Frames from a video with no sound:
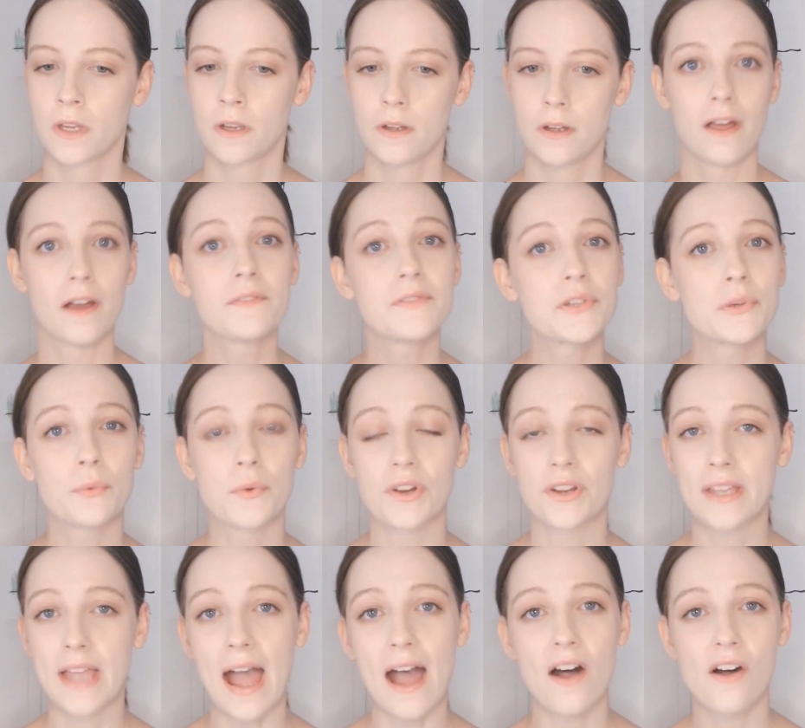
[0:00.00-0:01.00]
I love to
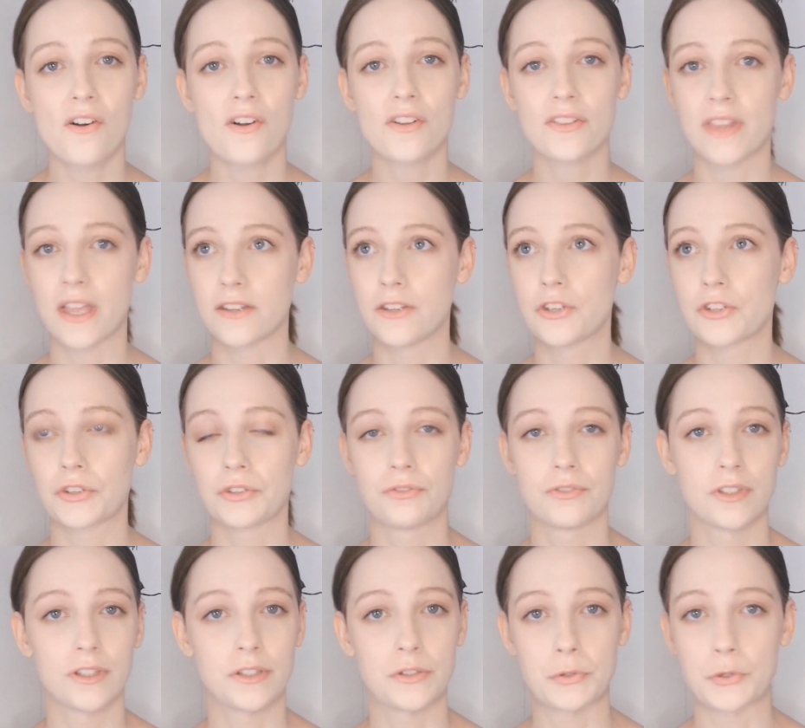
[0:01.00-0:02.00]
work out and I usually
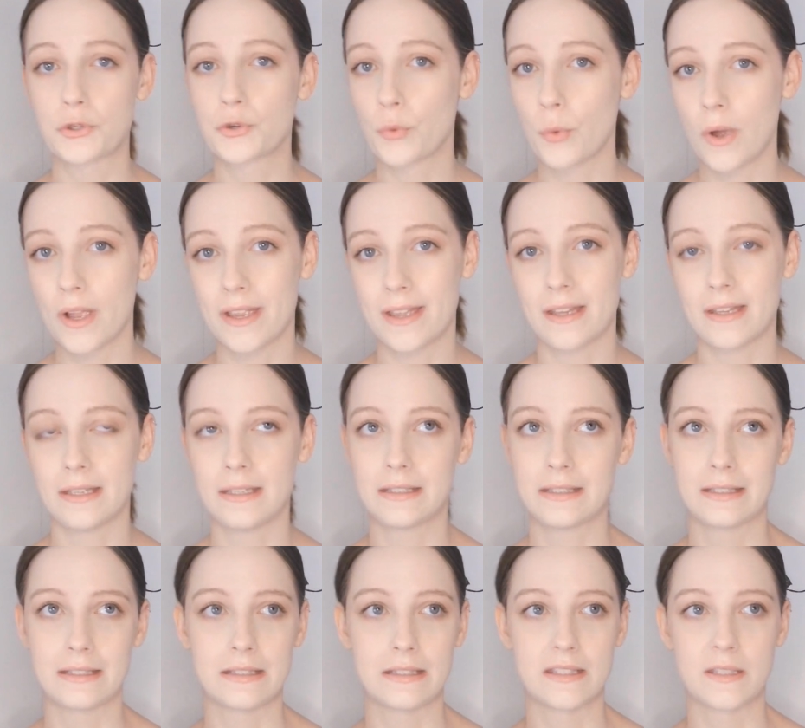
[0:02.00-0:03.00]
really enjoy
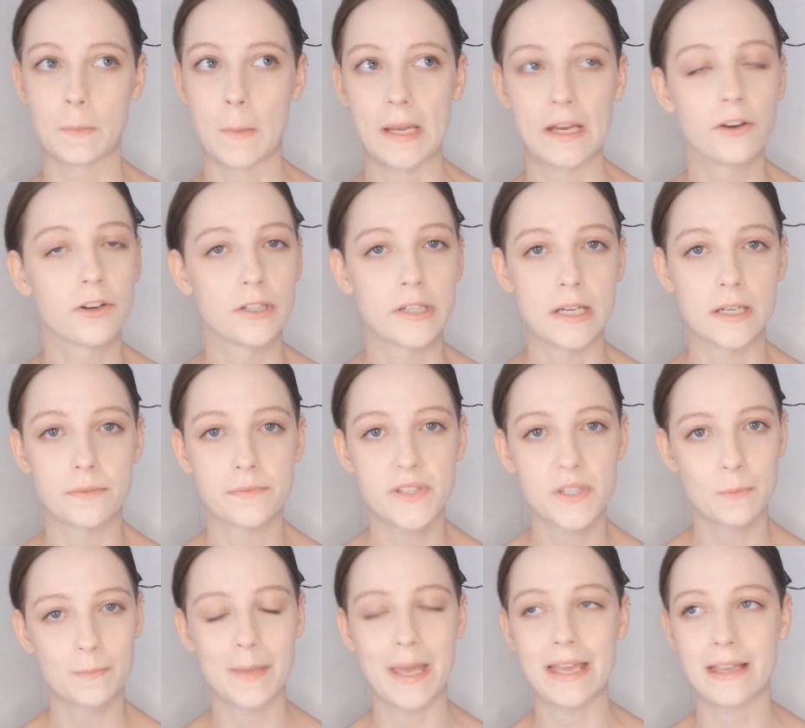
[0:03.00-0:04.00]
it. It's my creative
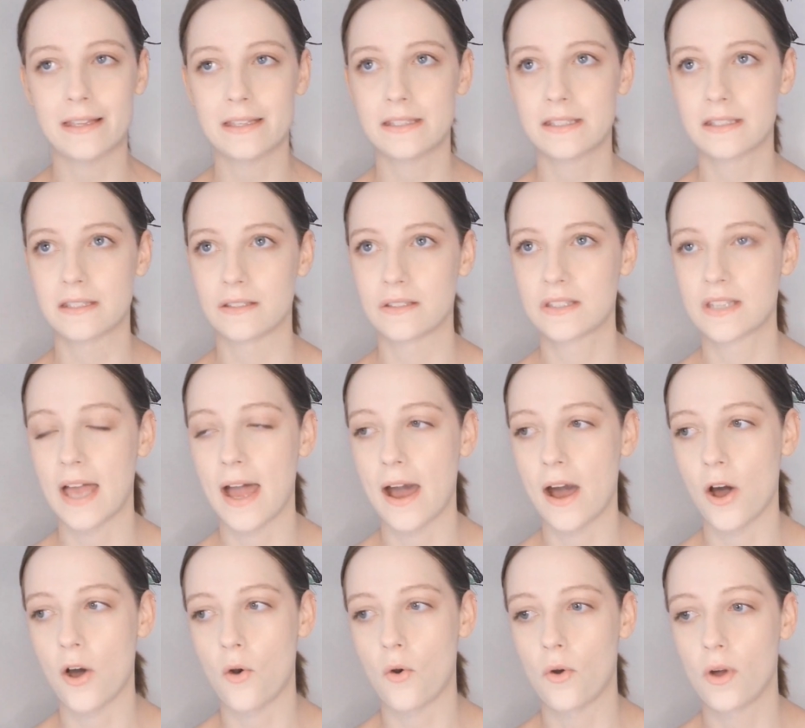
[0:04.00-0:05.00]
space. It's
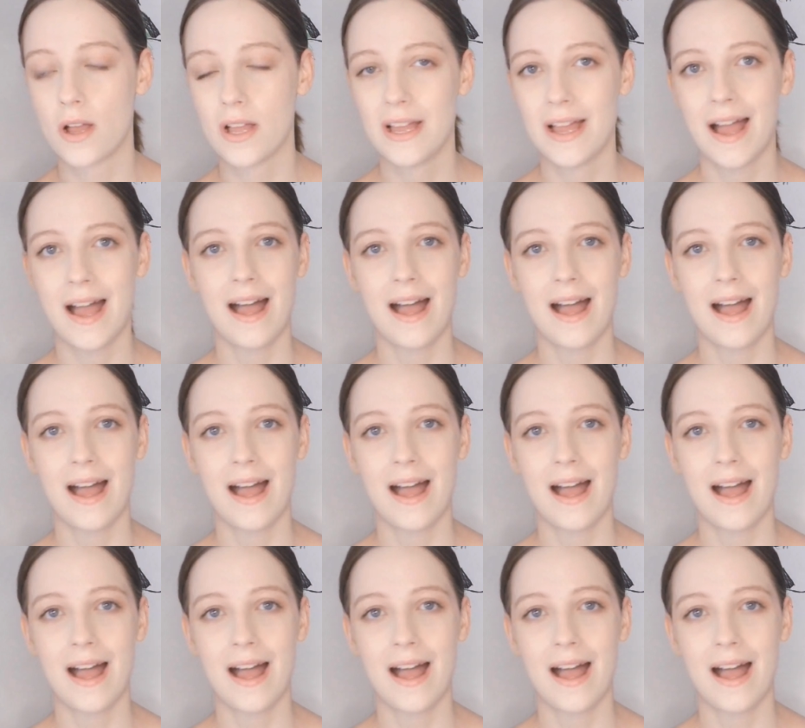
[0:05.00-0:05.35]
how